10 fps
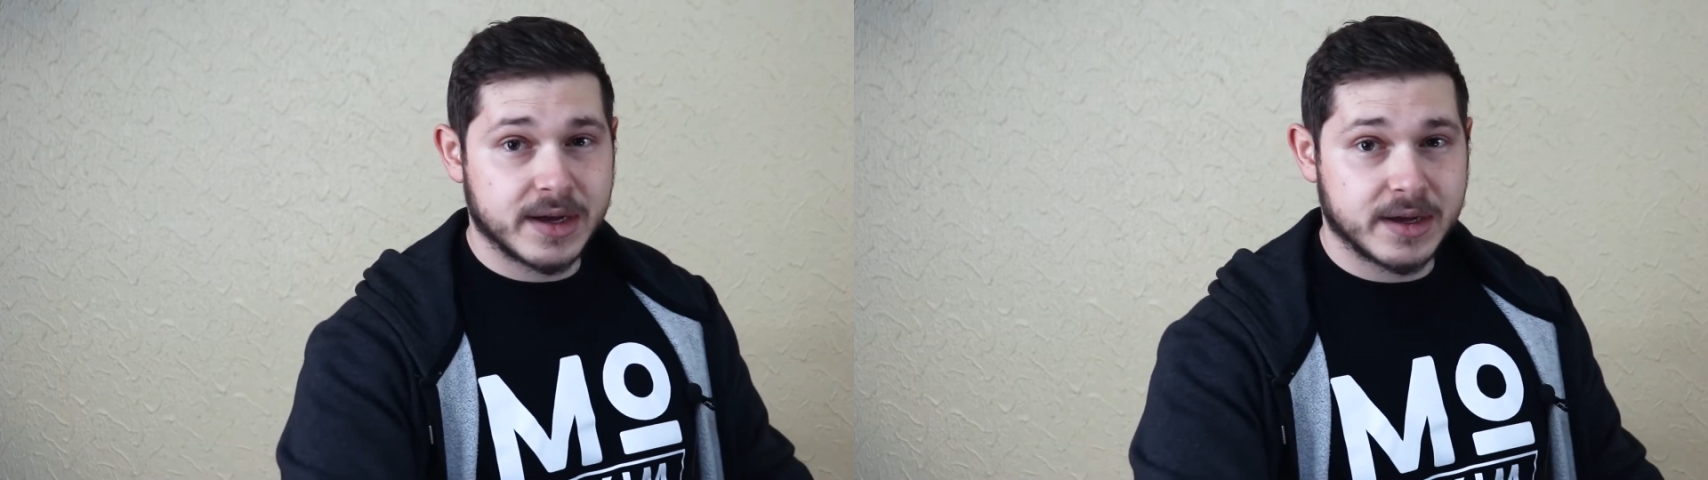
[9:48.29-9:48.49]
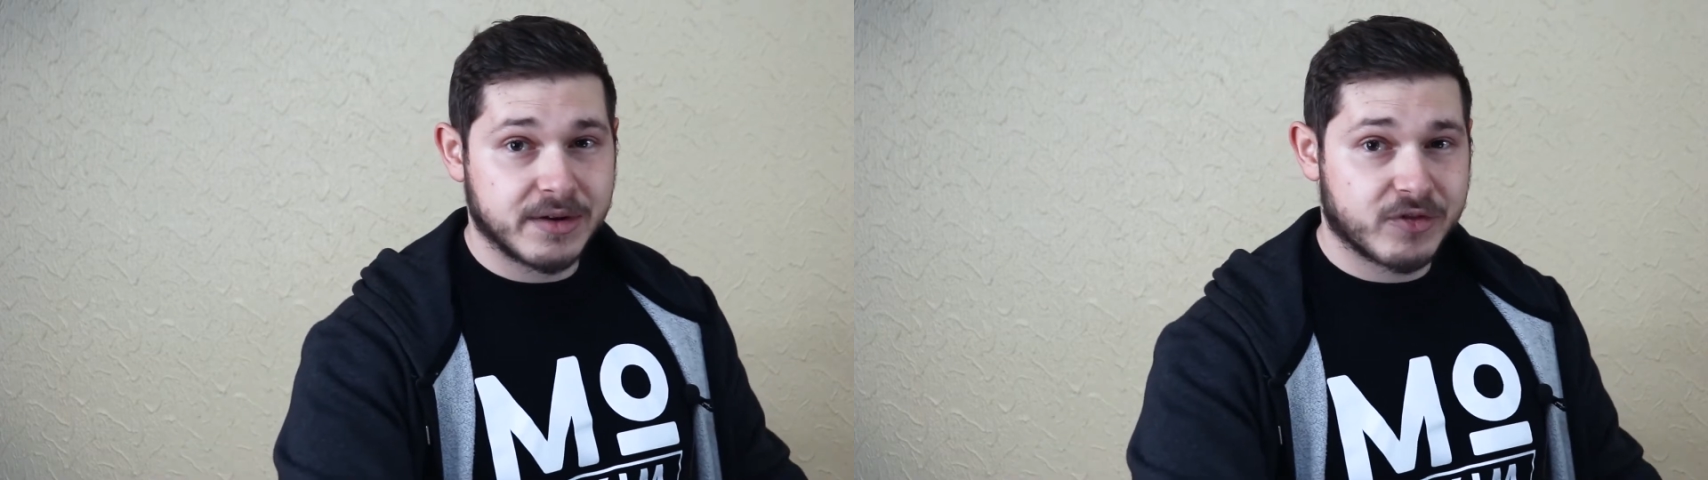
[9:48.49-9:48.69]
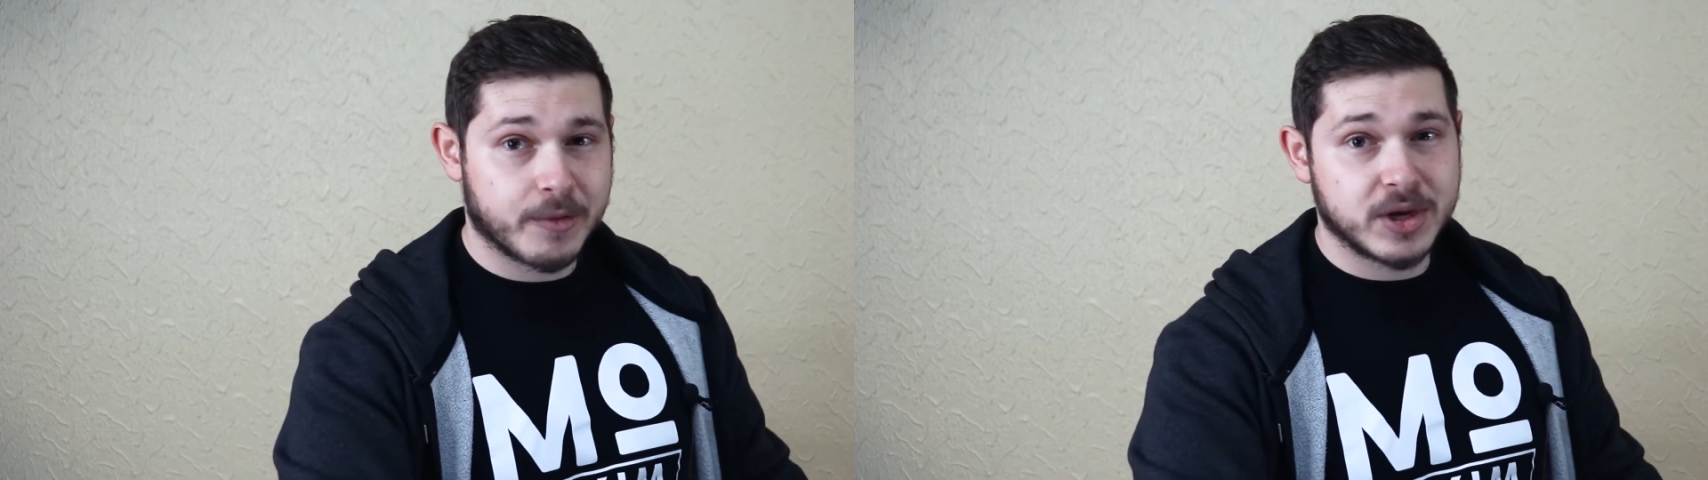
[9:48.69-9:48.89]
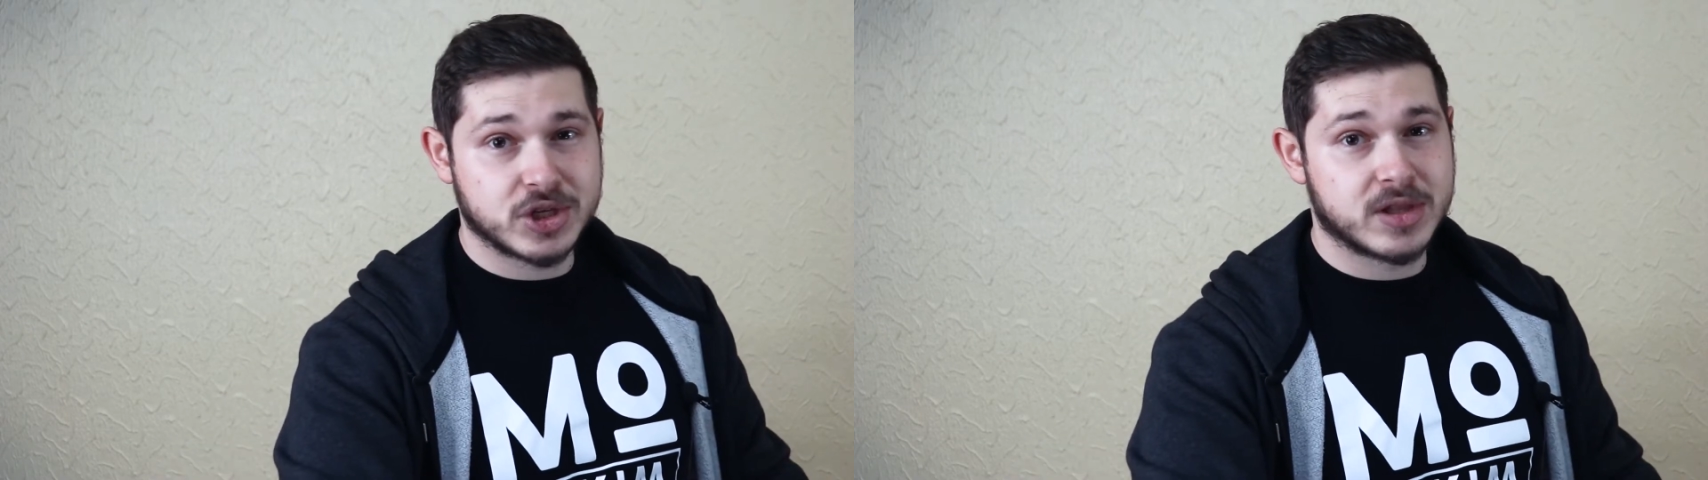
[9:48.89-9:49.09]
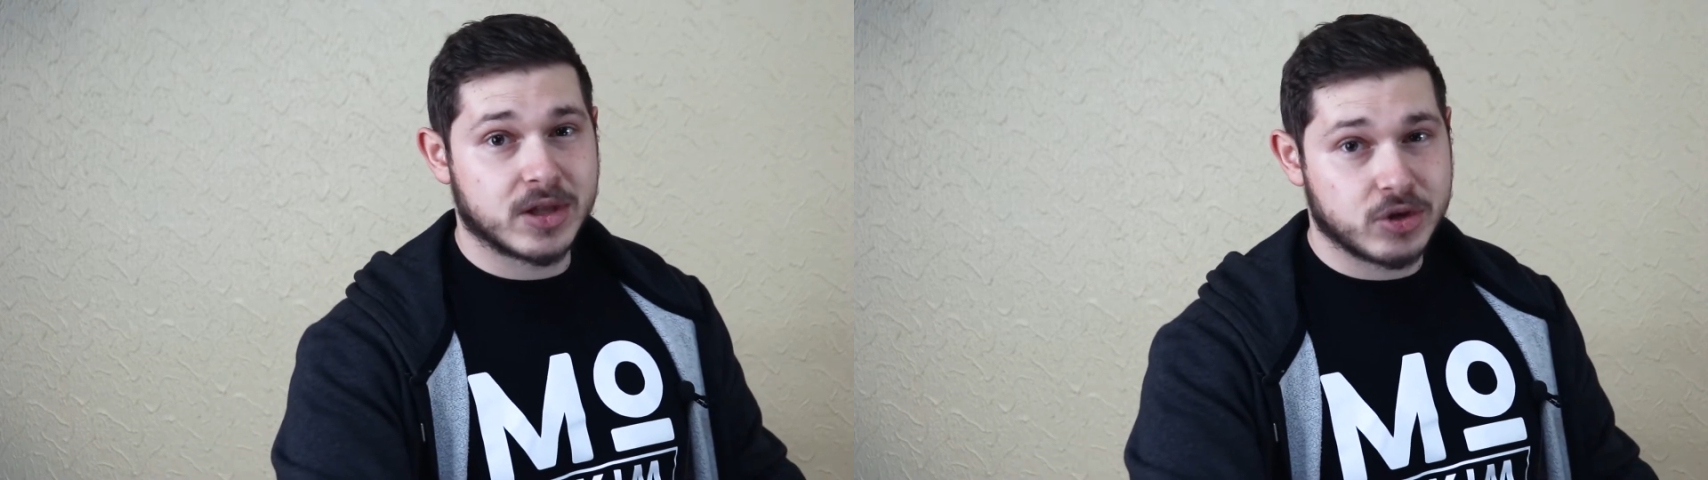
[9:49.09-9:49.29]

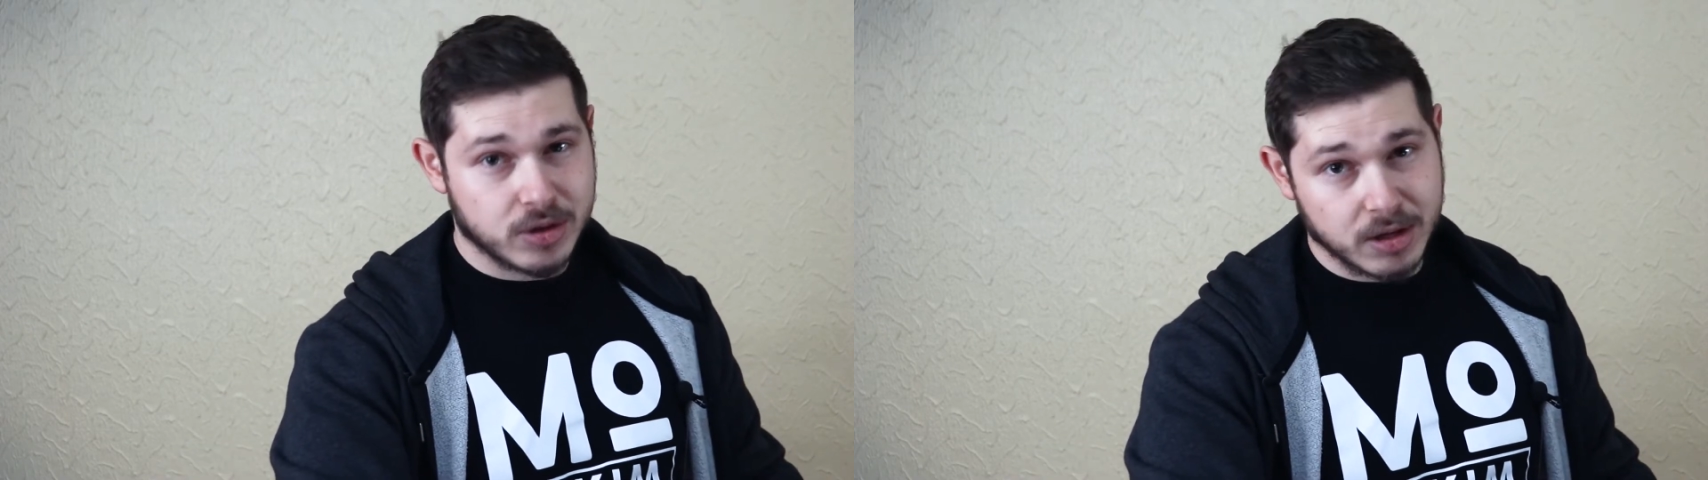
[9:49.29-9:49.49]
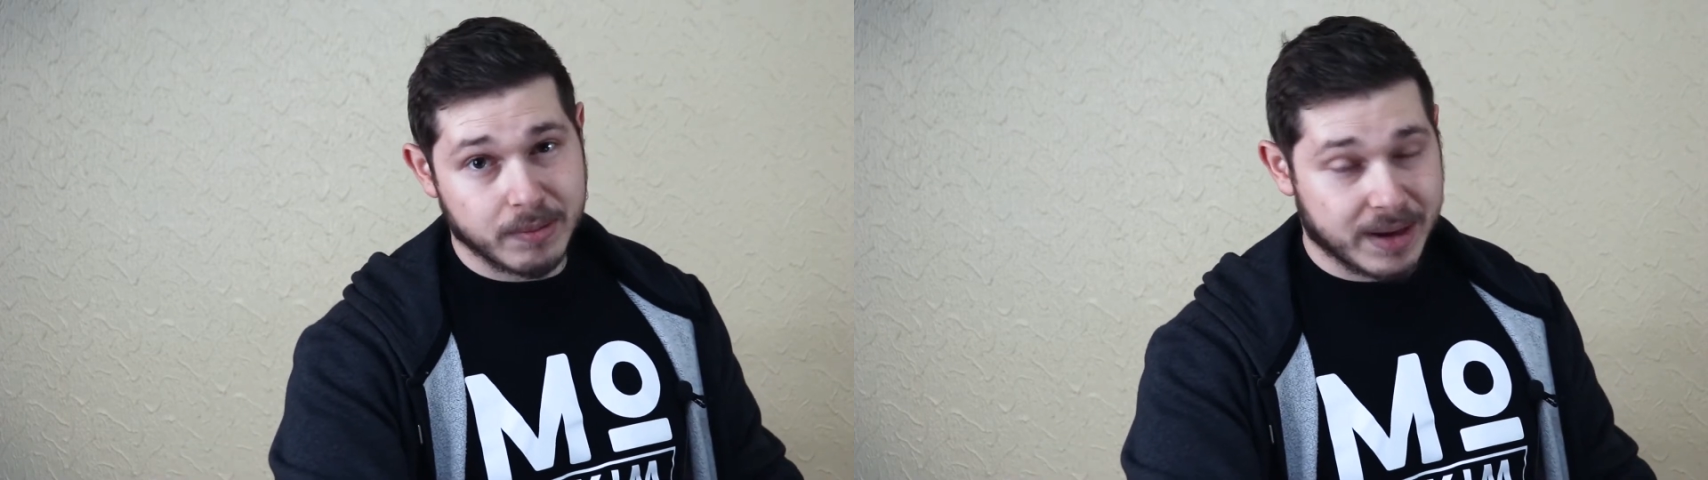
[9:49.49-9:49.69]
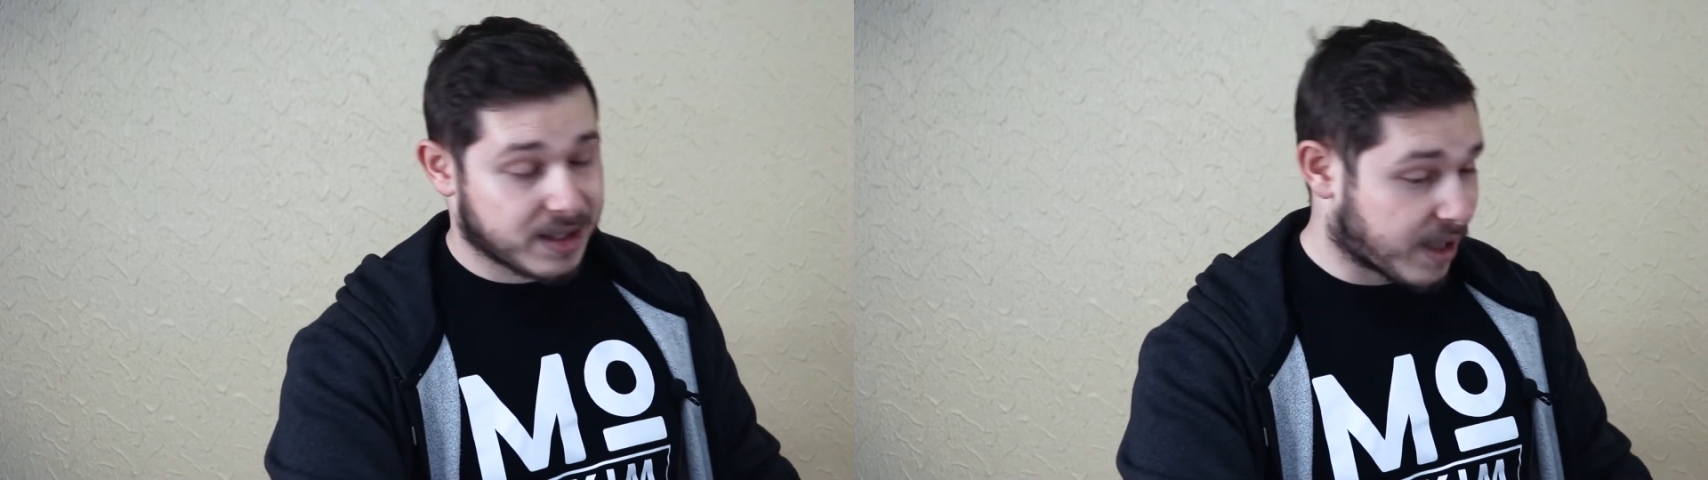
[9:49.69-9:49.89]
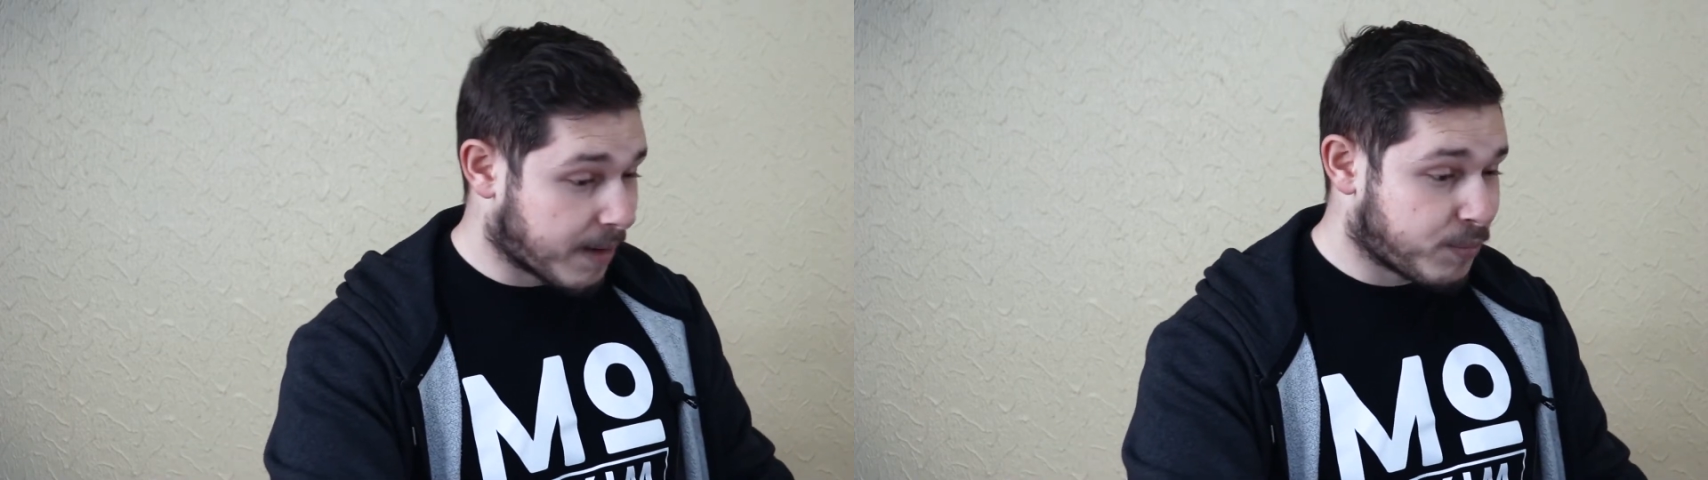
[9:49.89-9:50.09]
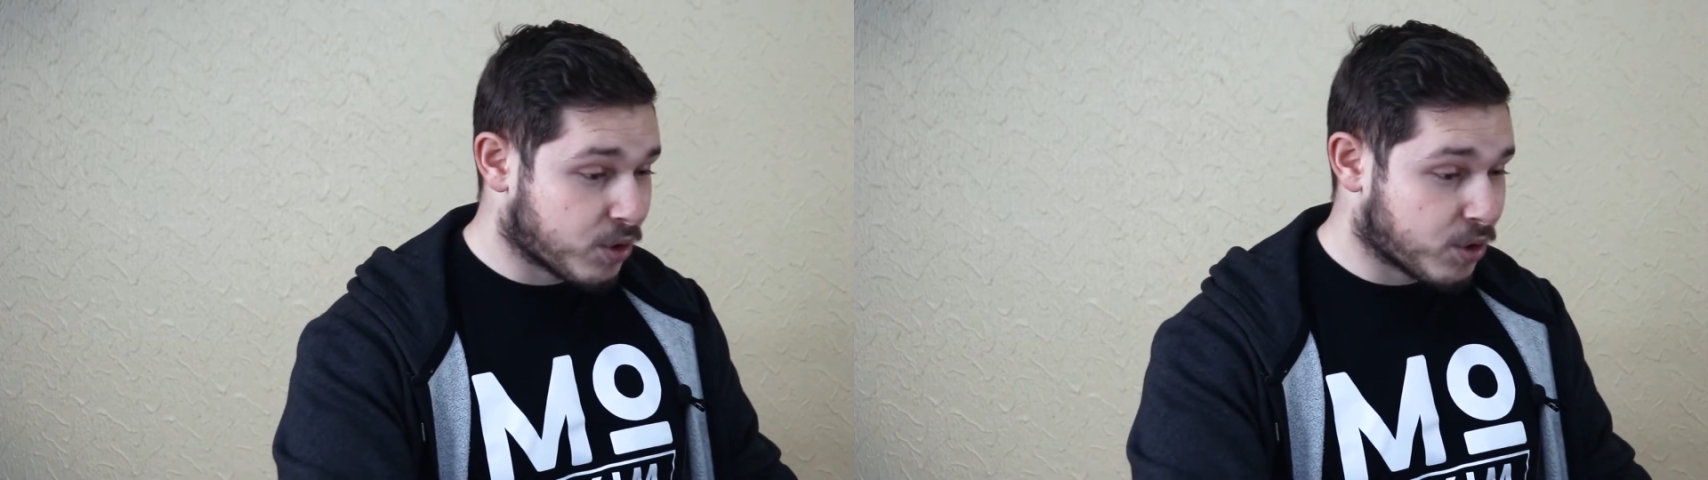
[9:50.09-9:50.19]
information that might help you